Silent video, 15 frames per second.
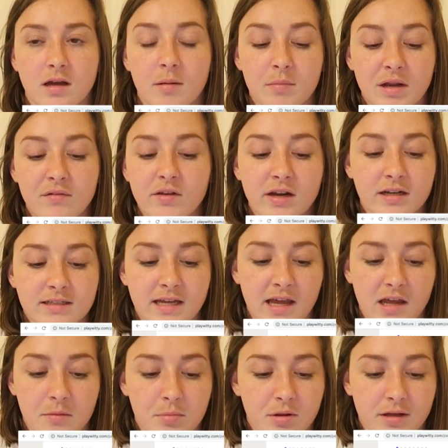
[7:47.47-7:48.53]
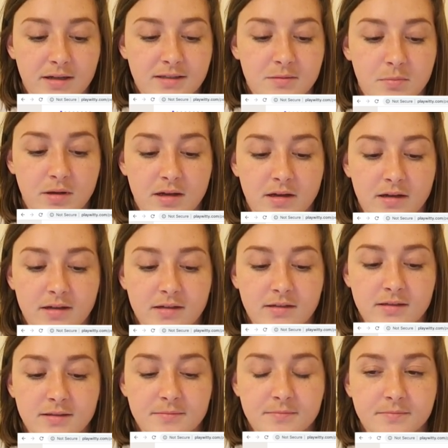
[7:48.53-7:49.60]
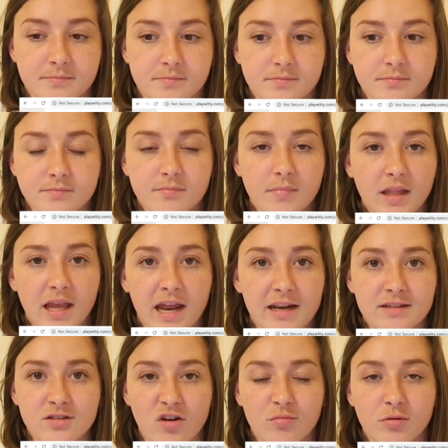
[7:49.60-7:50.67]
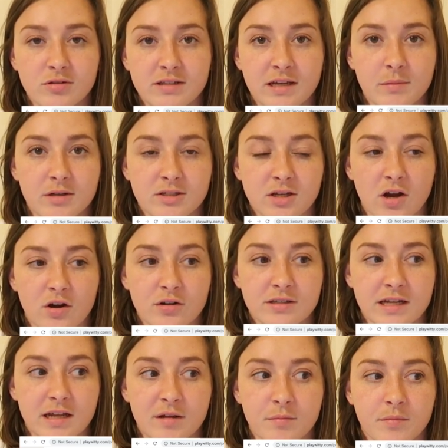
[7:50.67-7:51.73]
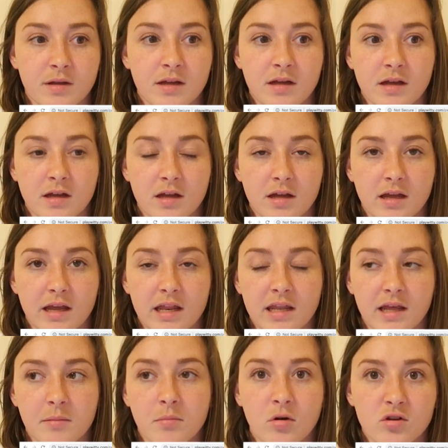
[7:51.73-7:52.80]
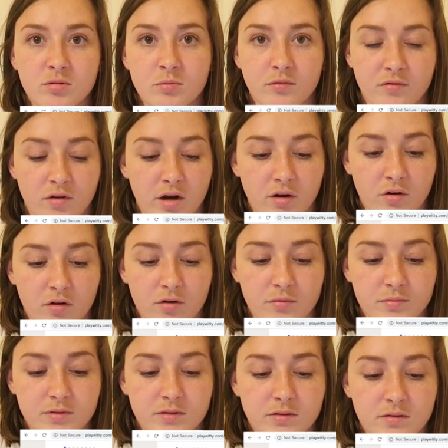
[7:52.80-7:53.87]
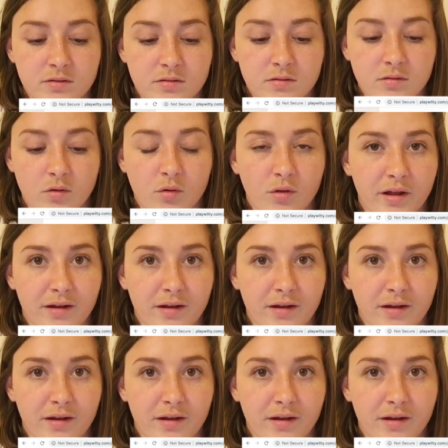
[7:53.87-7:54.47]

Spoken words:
I'm definitely going to say A+, because I had a softball team, a soccer team, and like multiple friend groups, or